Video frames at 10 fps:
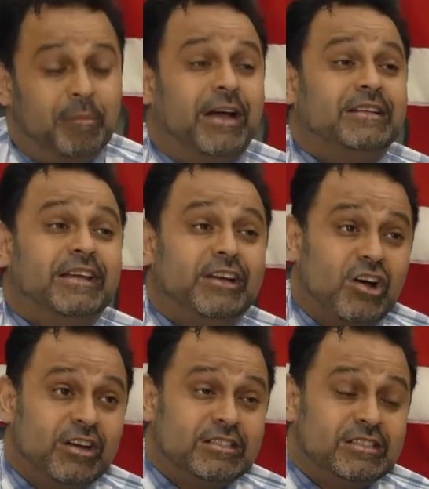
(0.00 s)
My take
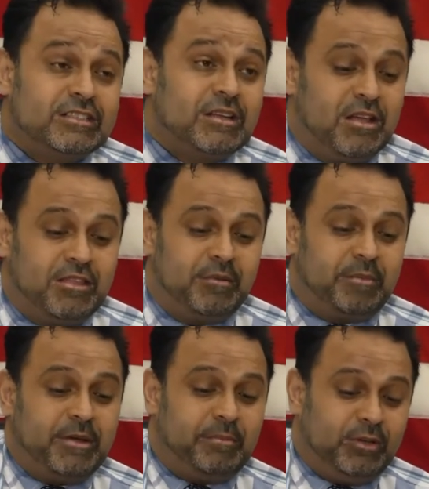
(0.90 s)
on it is the
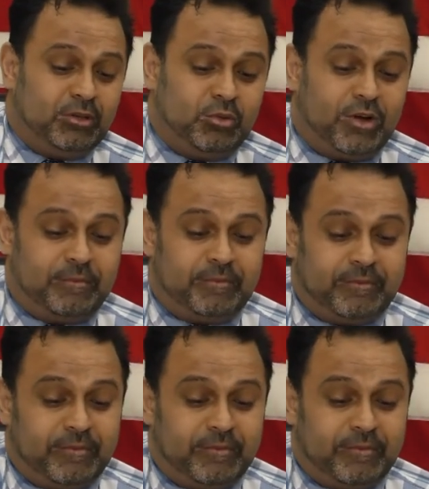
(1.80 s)
people who have,